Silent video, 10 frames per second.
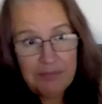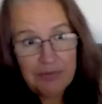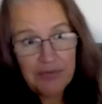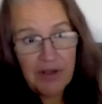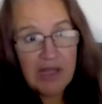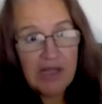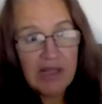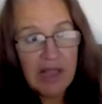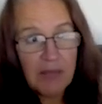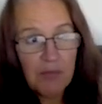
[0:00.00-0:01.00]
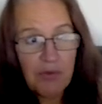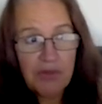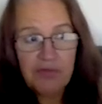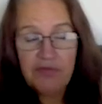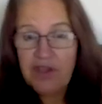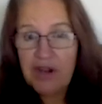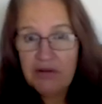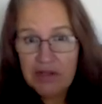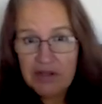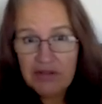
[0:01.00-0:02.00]
providing them with
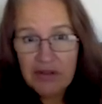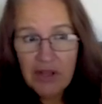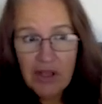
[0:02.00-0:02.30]
various